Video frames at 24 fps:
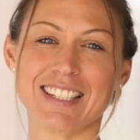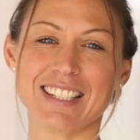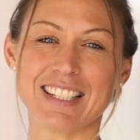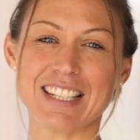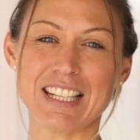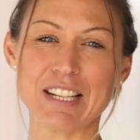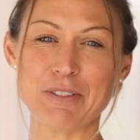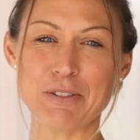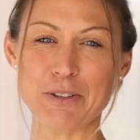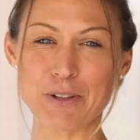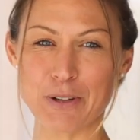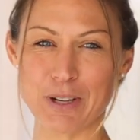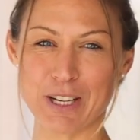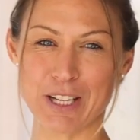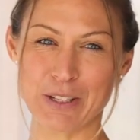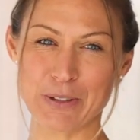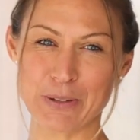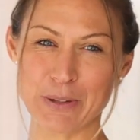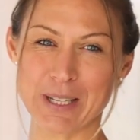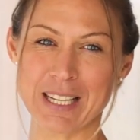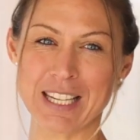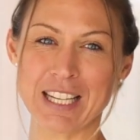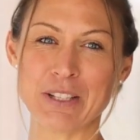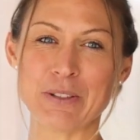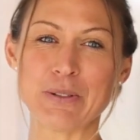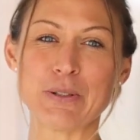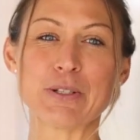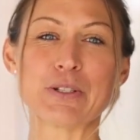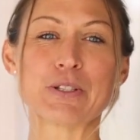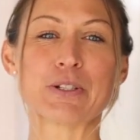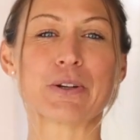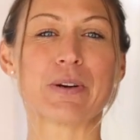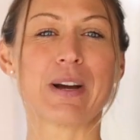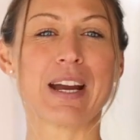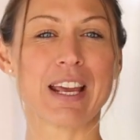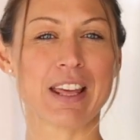If you are looking to
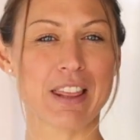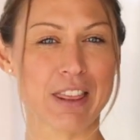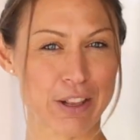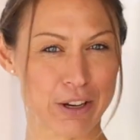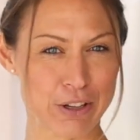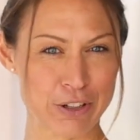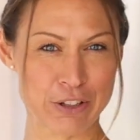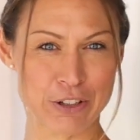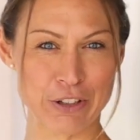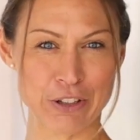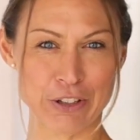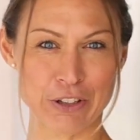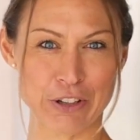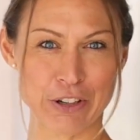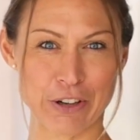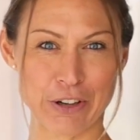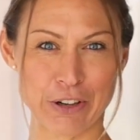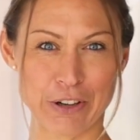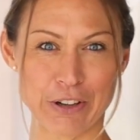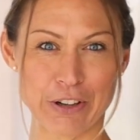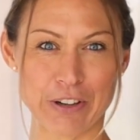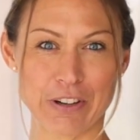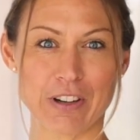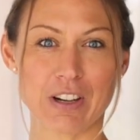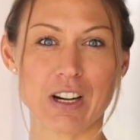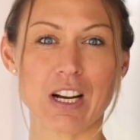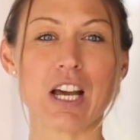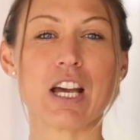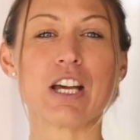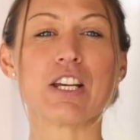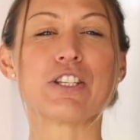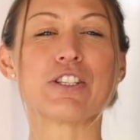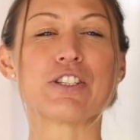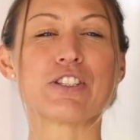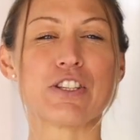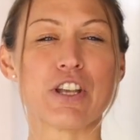strengthen your core,
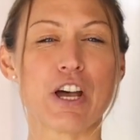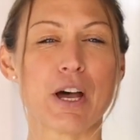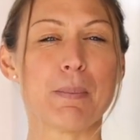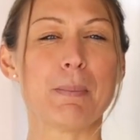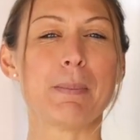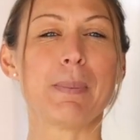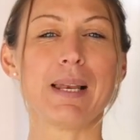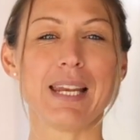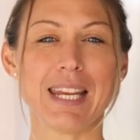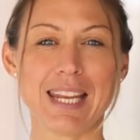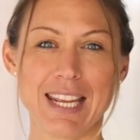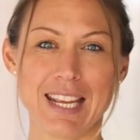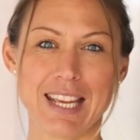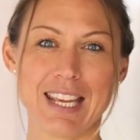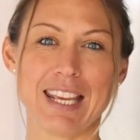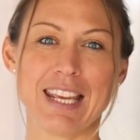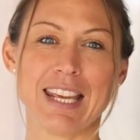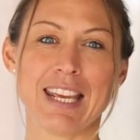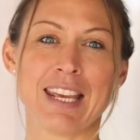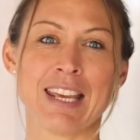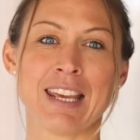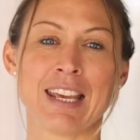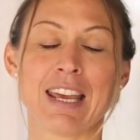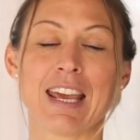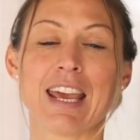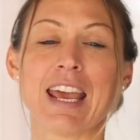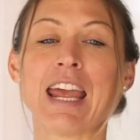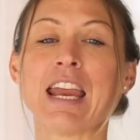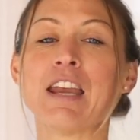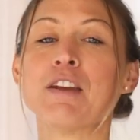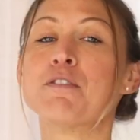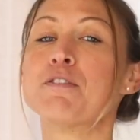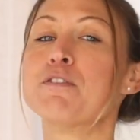stop leaking, and